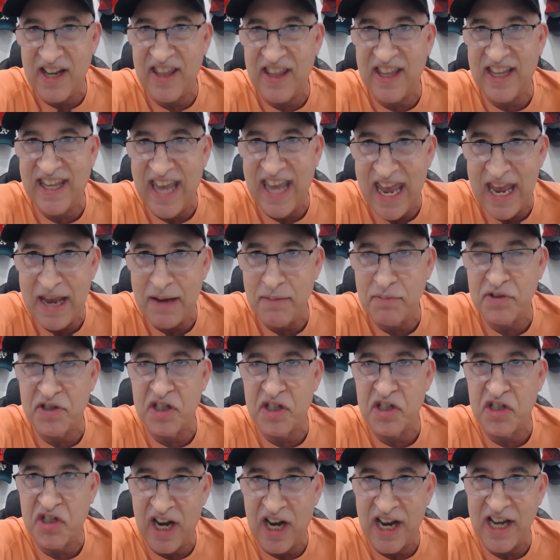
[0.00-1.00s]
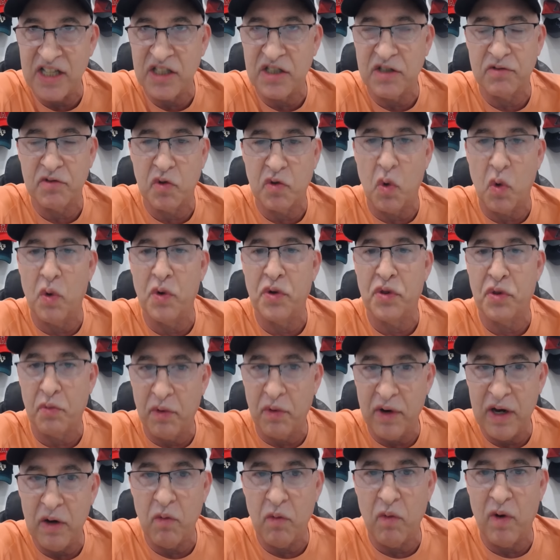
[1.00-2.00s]
of the games the Giants have scored
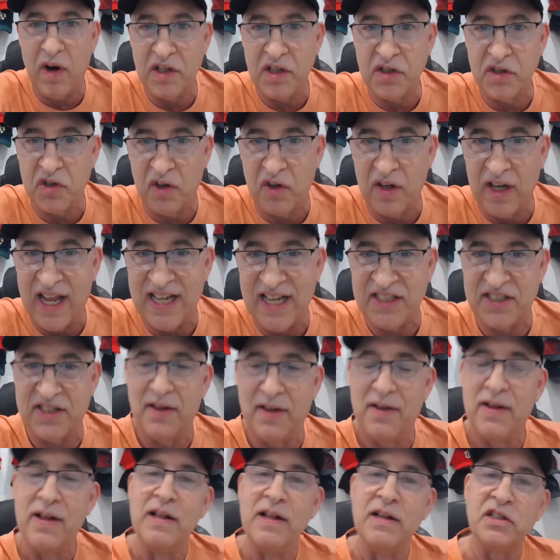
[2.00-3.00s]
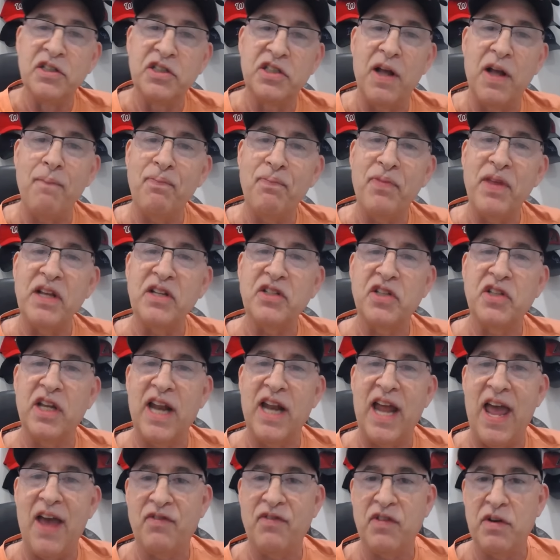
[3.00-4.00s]
3 runs or less. Something's going
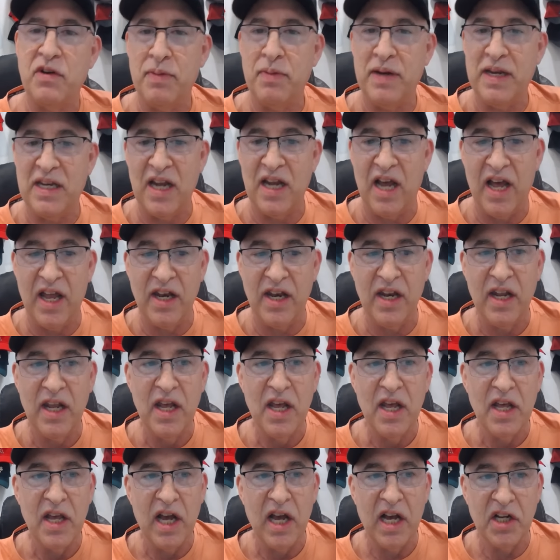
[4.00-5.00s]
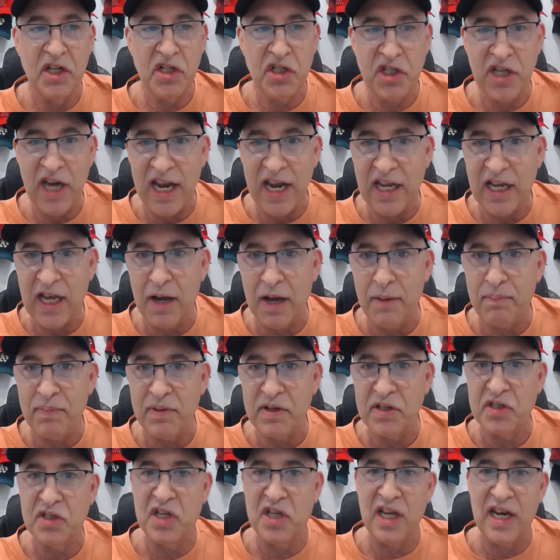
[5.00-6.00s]
to have to be done. A shakeup
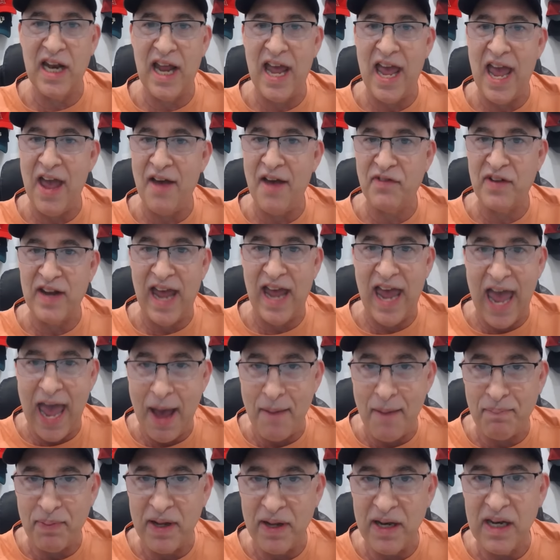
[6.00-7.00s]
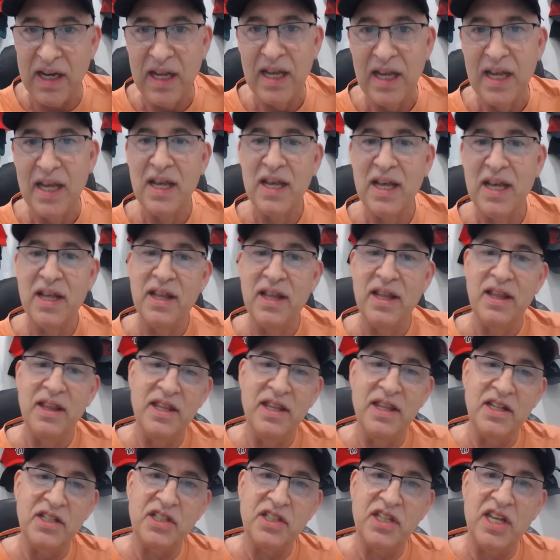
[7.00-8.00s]
is going to have to happen.
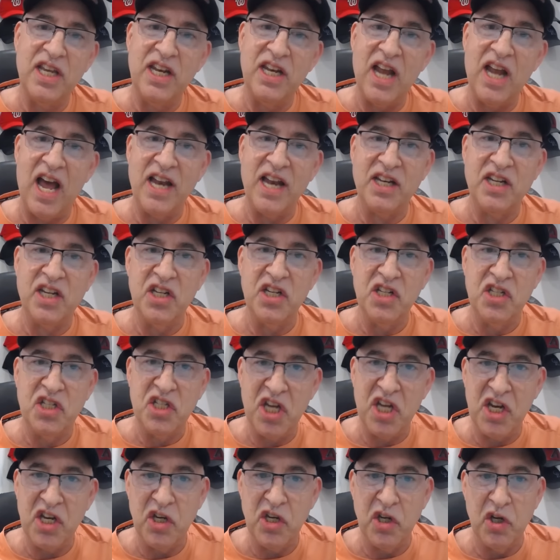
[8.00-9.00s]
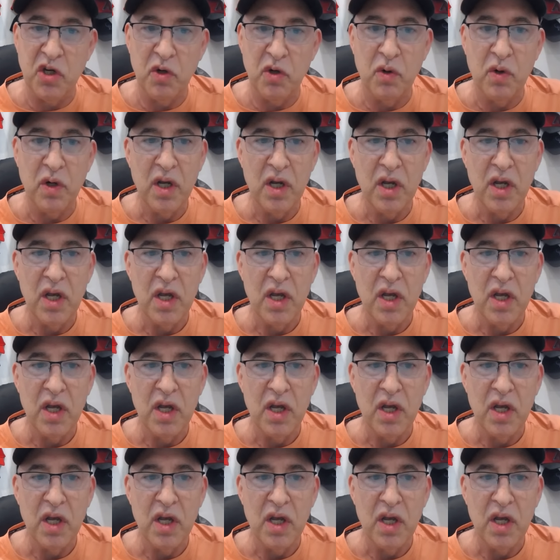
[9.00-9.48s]
This cannot continue